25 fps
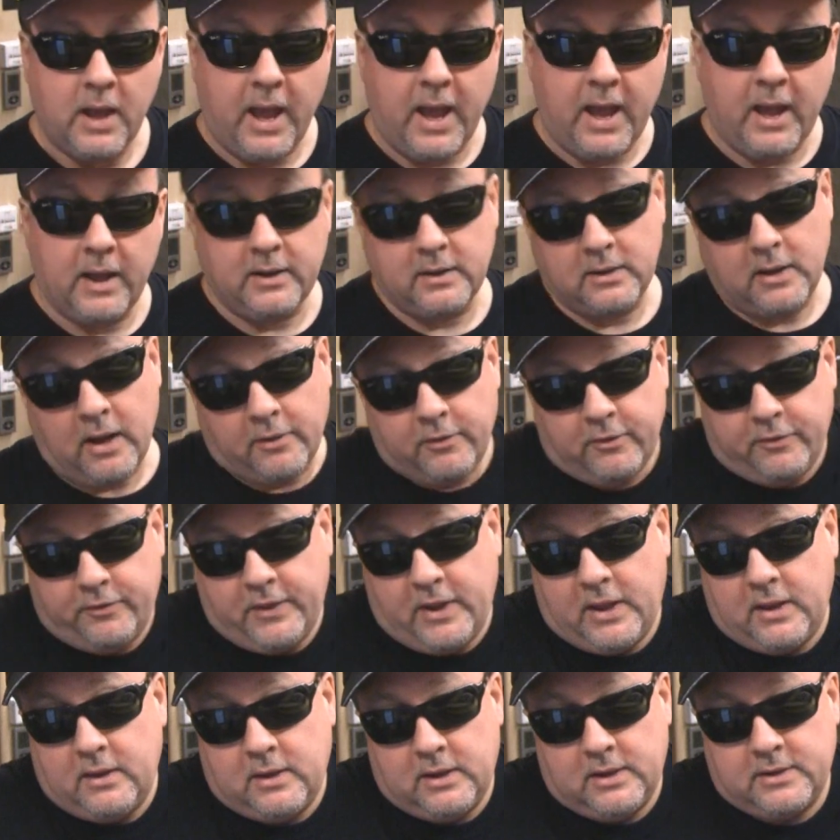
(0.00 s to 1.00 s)
And another
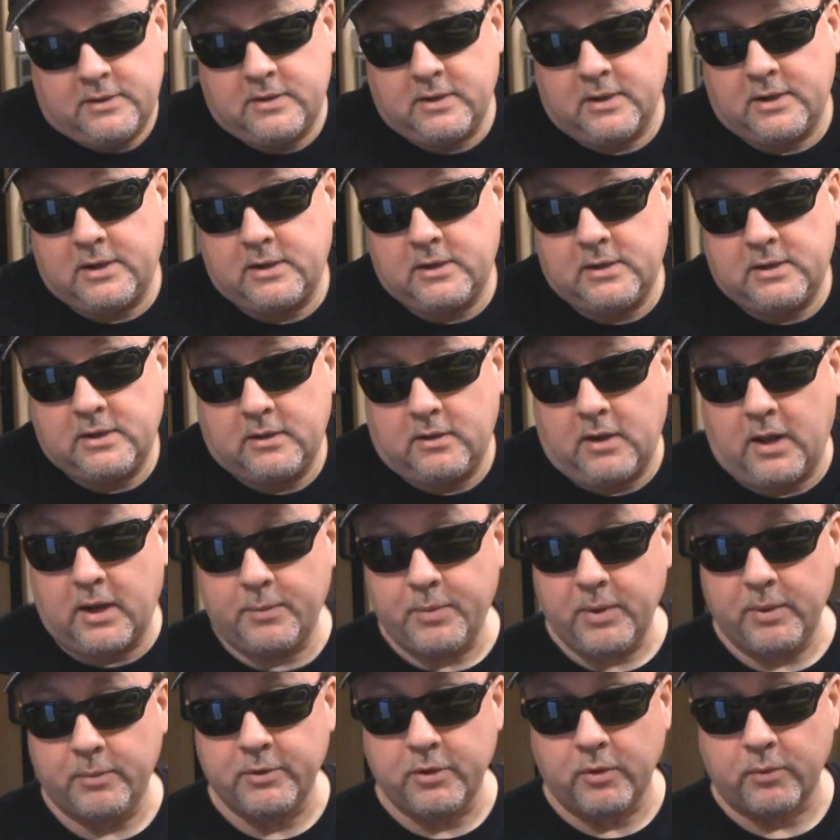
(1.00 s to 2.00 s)
thing that a lot
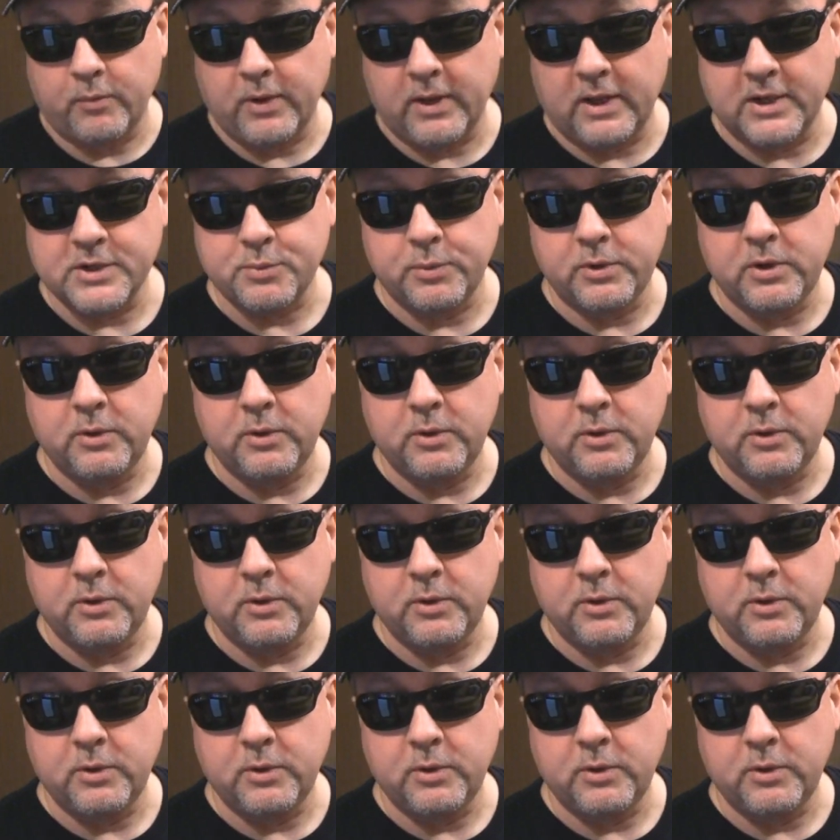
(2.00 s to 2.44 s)
of people don't realize,